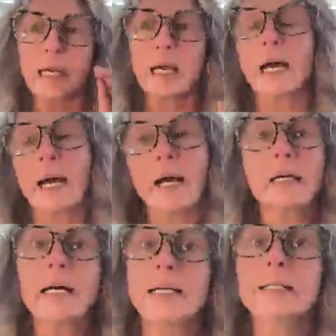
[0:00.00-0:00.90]

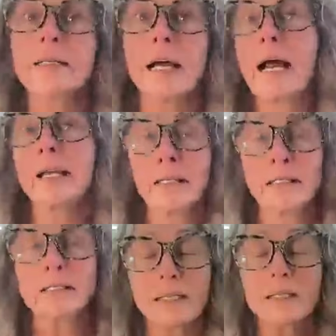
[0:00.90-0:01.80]
I can
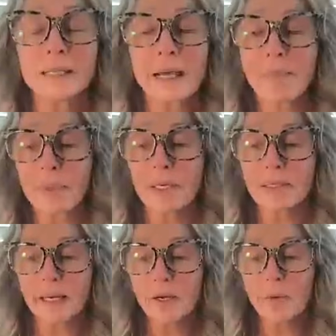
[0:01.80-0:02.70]
attest to that because I
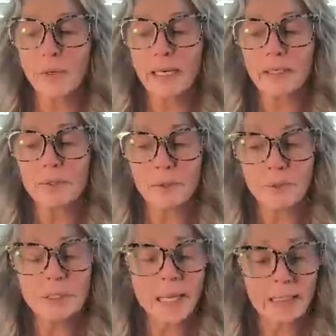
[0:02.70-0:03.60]
know when I do the
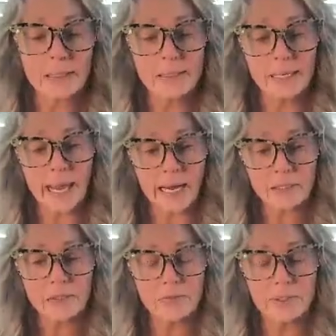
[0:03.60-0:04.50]
lessons
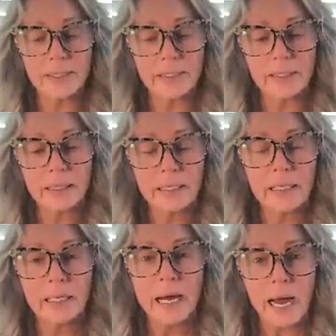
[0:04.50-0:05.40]
actively,
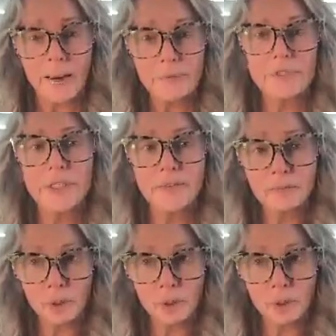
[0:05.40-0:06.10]
I receive more